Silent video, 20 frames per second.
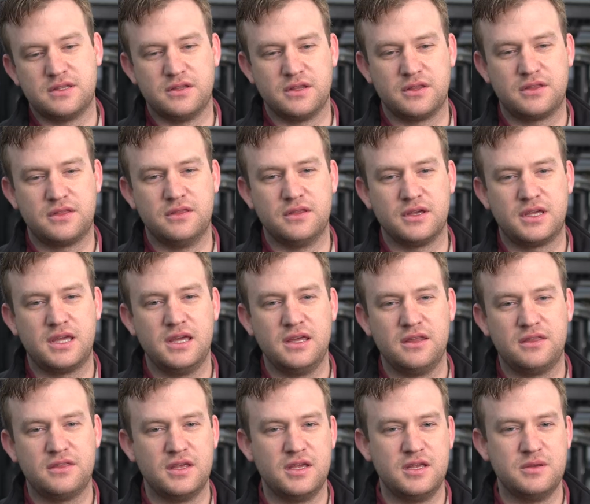The
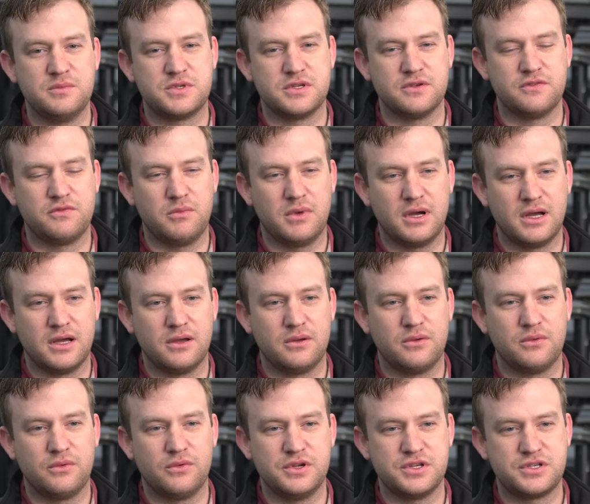key themes of
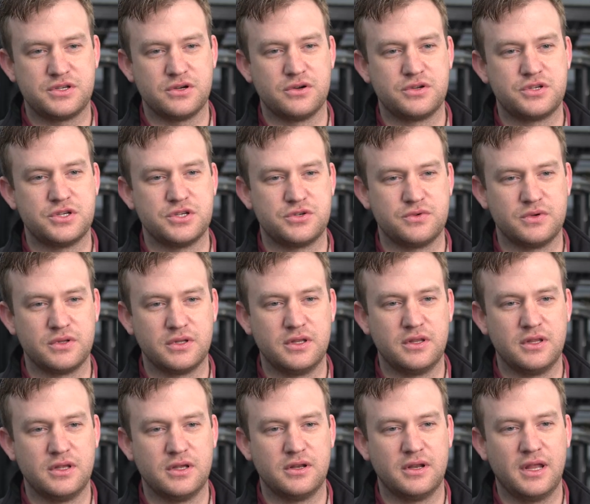my research has really
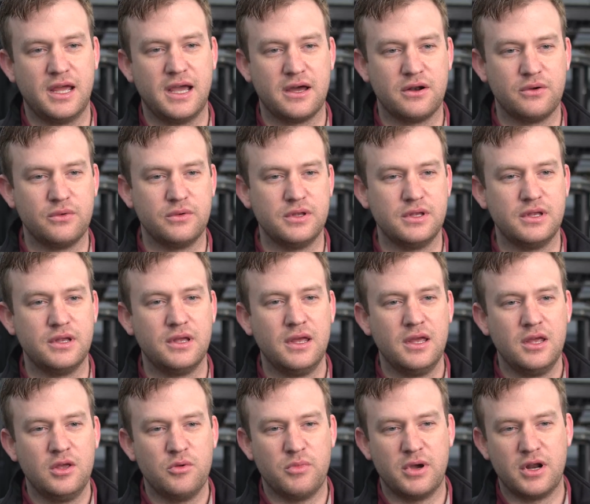been how do we
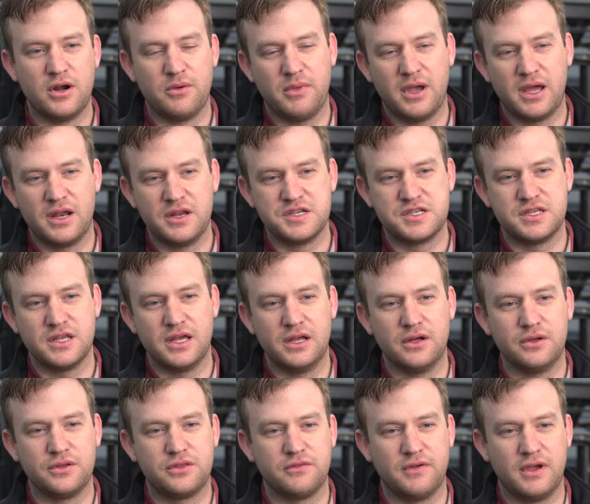better manage the
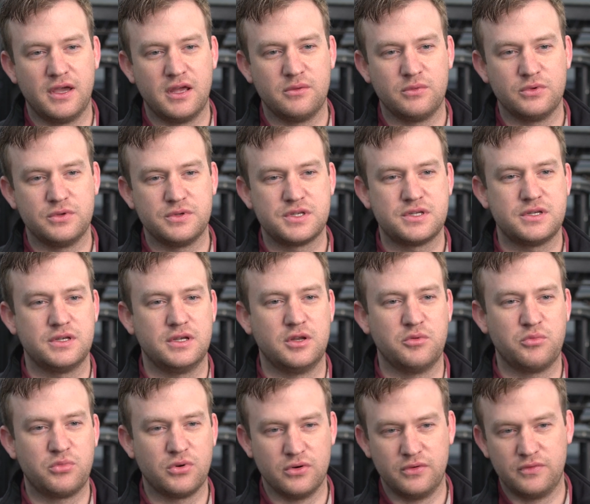health of animals
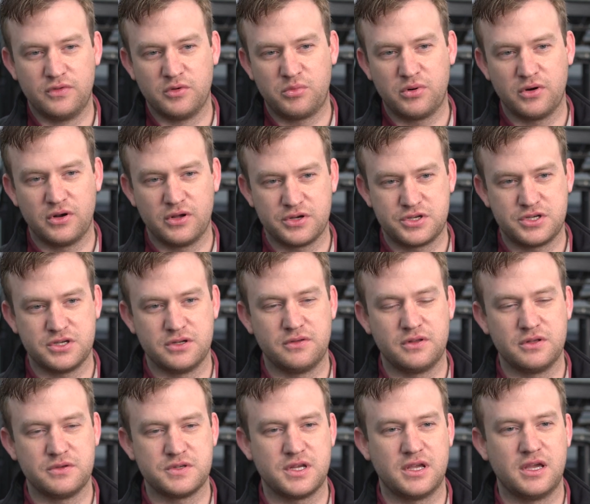and improve the production
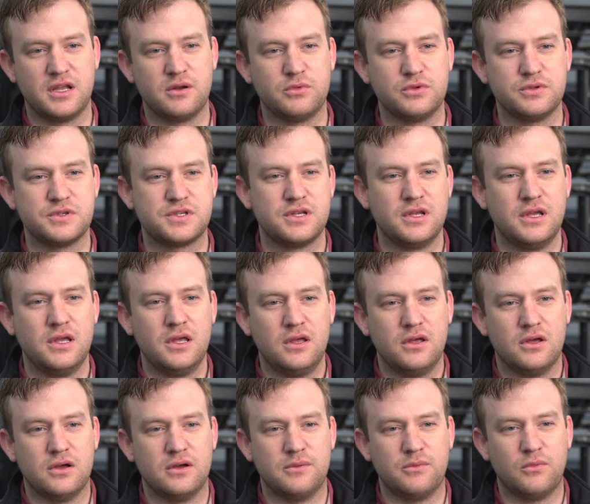of those animals
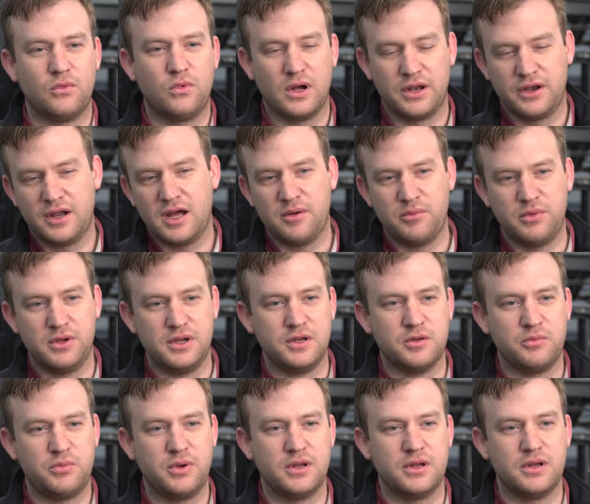while not
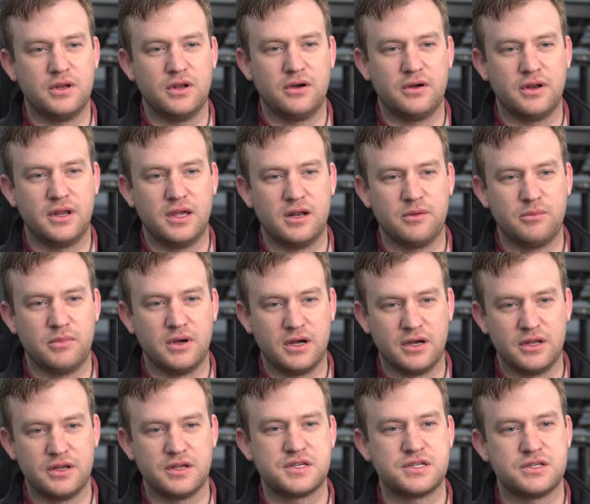being dependent on
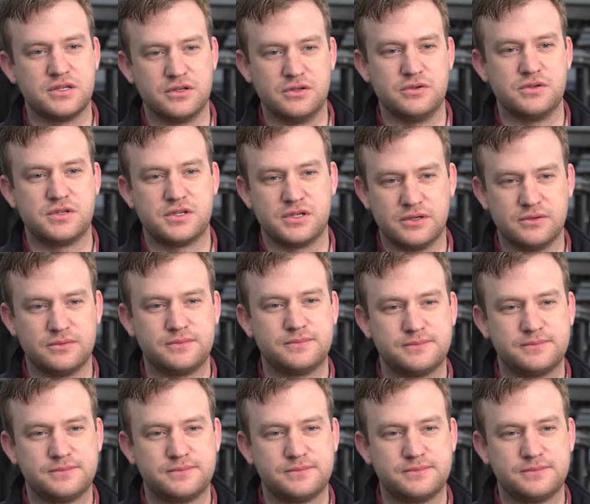antibiotics to do so.